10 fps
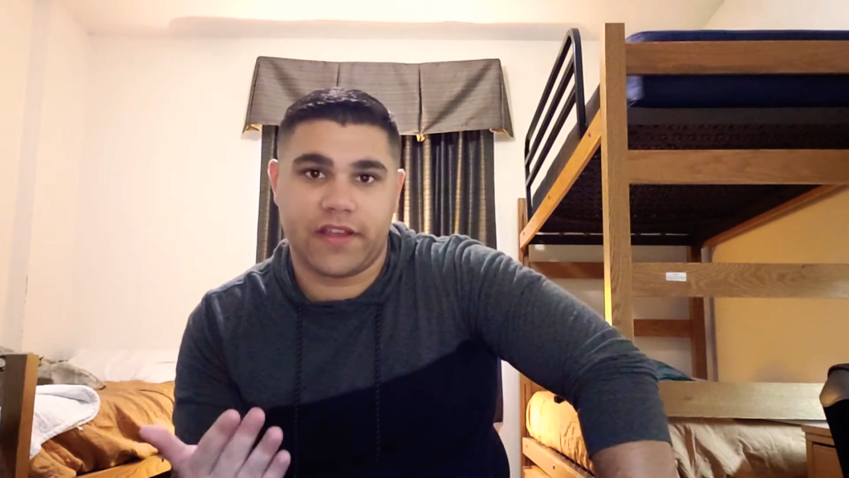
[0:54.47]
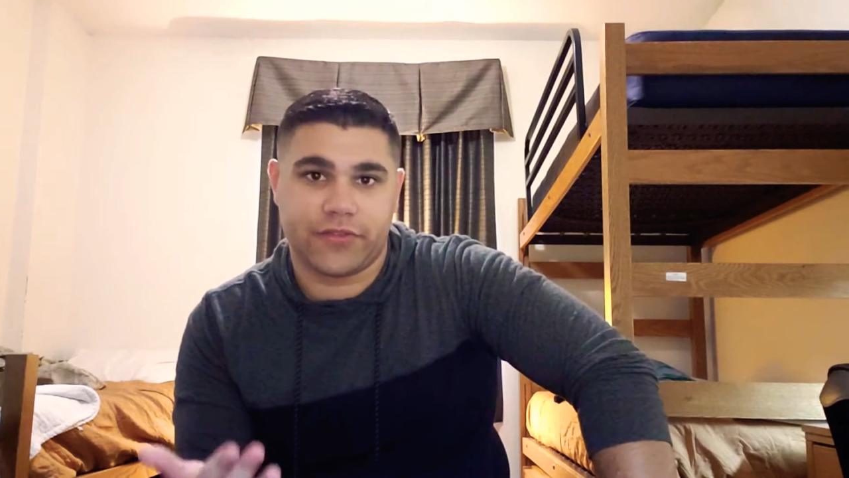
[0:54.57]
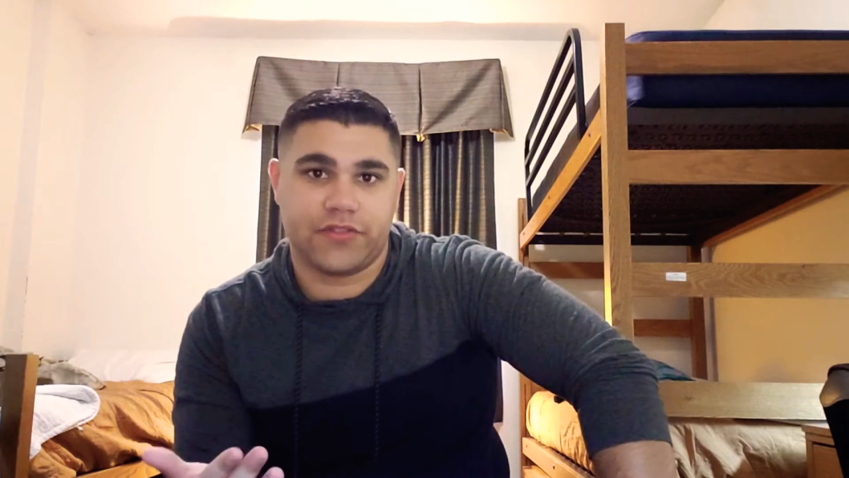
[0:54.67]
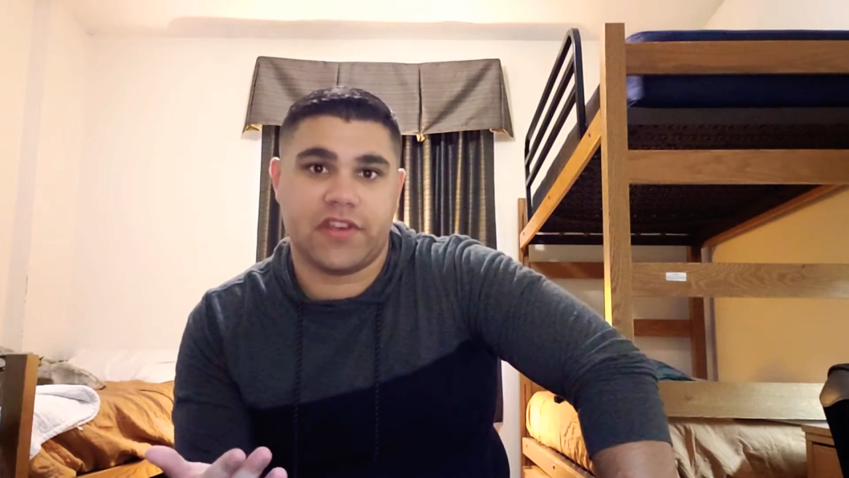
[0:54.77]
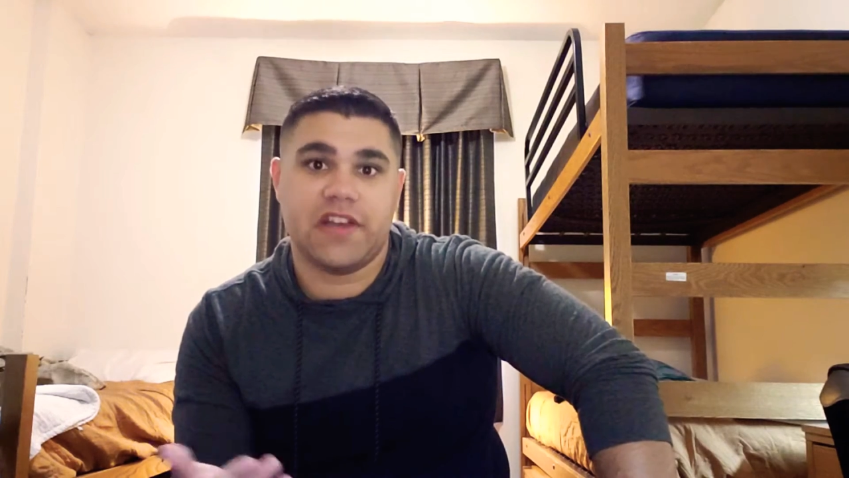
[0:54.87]

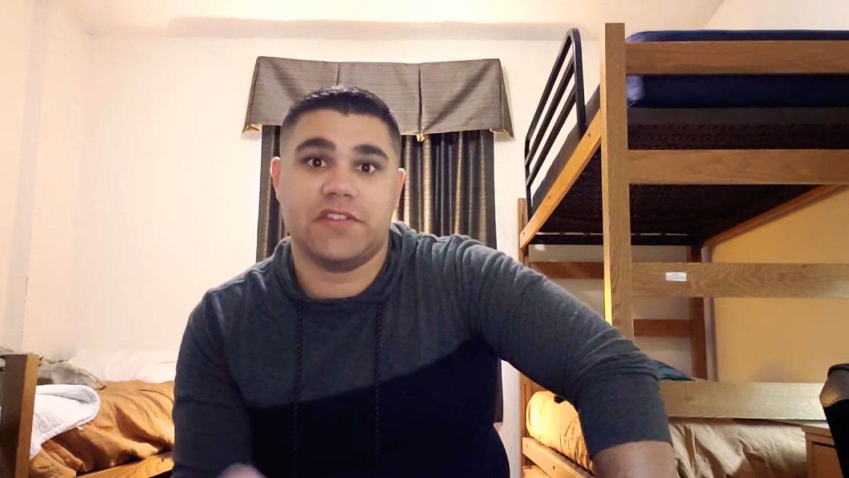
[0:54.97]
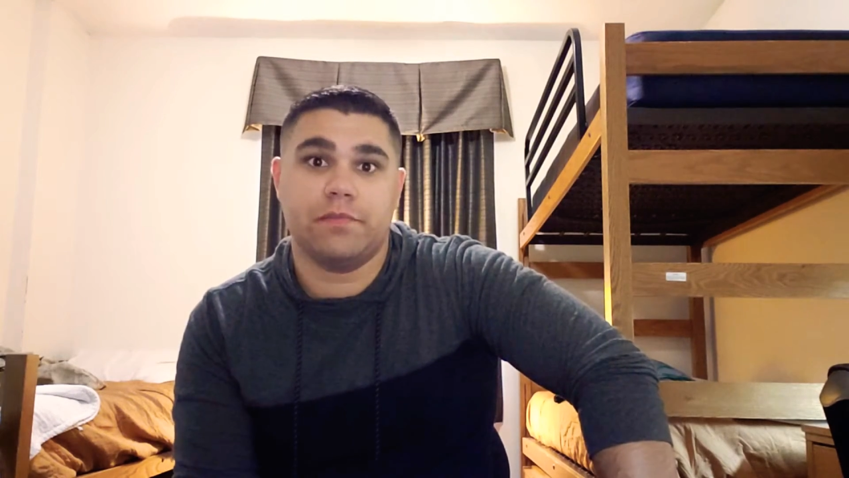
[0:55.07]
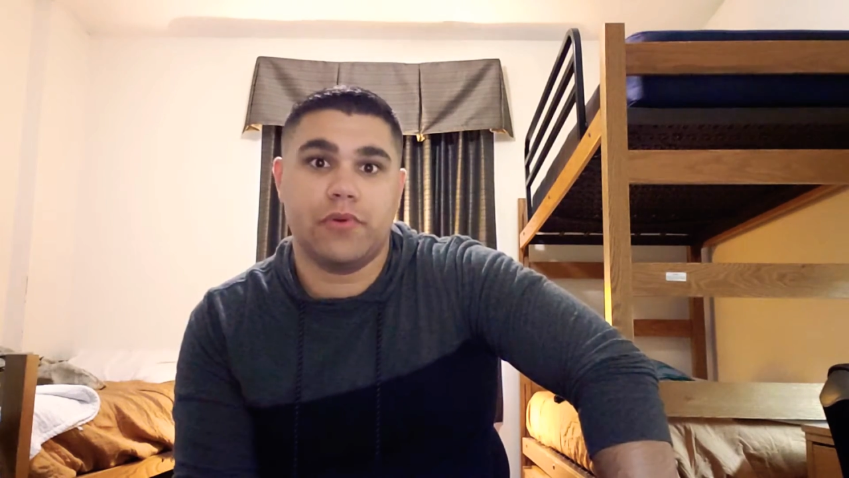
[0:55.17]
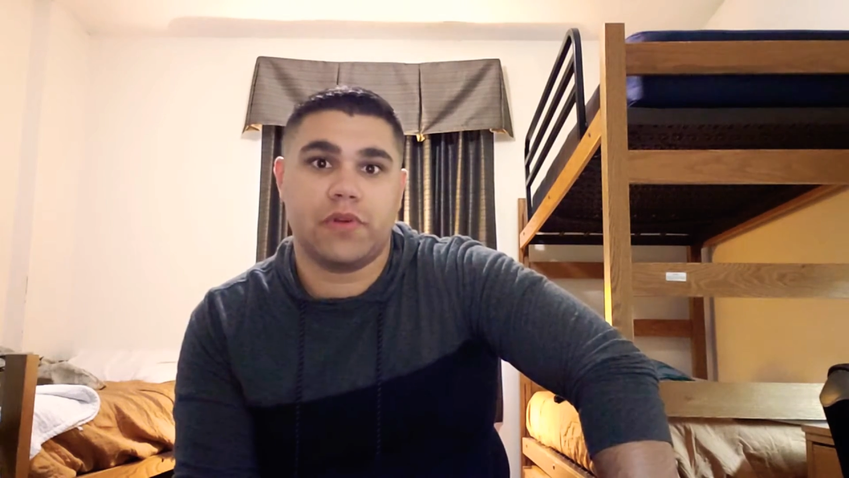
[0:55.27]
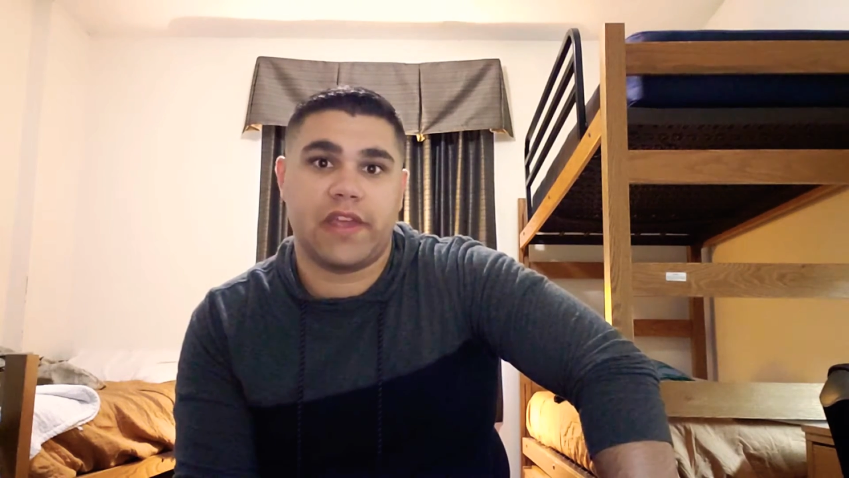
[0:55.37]
exercise in
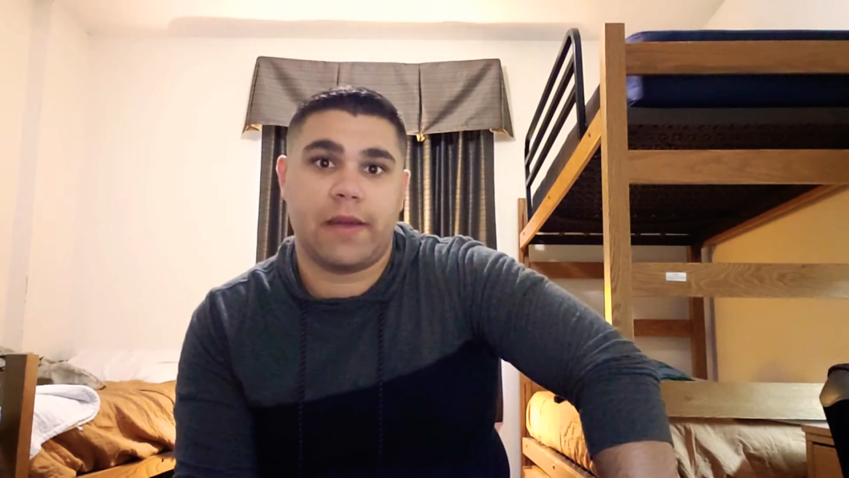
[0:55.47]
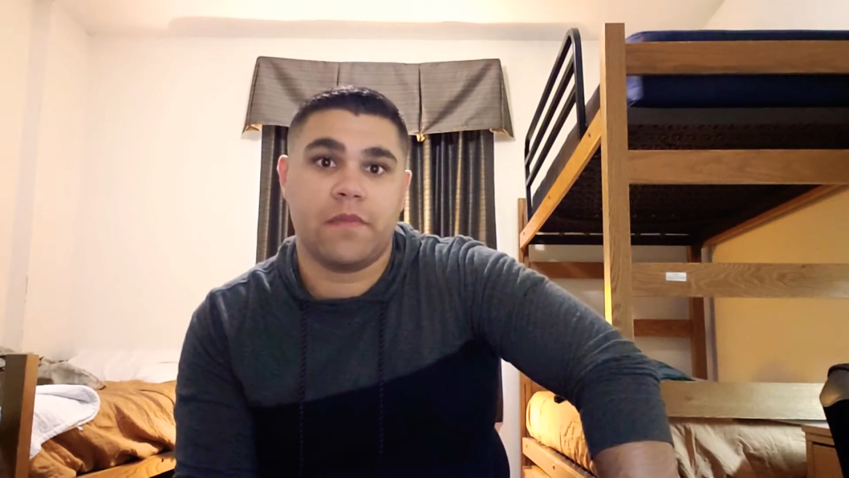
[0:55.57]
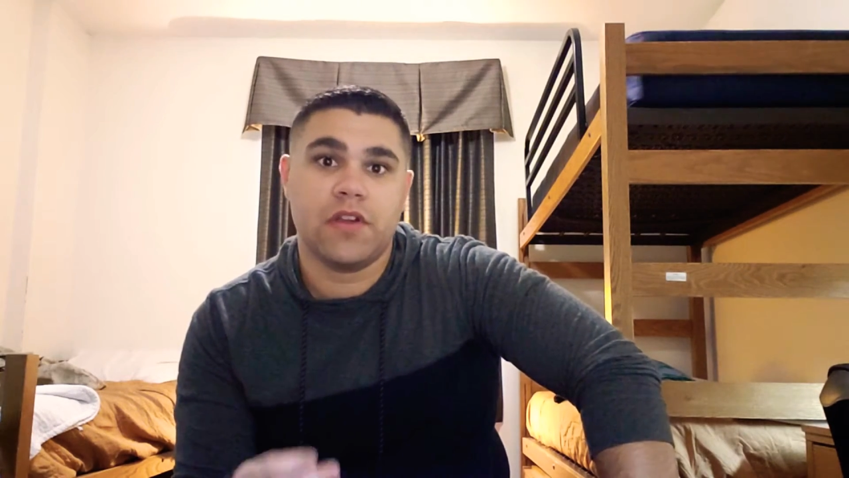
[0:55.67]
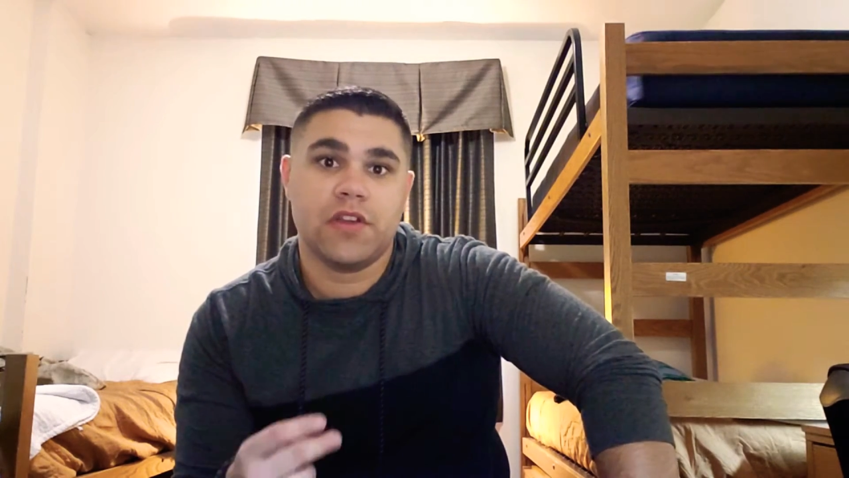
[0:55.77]
boot camp.